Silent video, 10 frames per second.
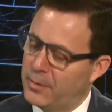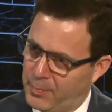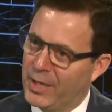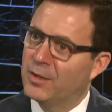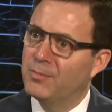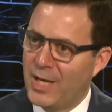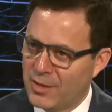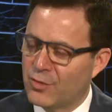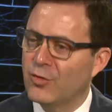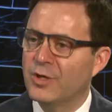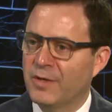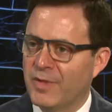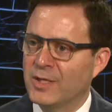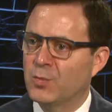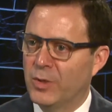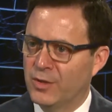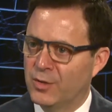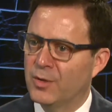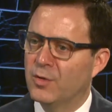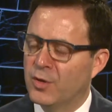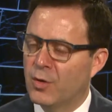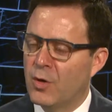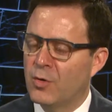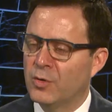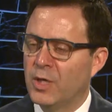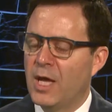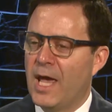Pay them net 30 if that's when they're owed.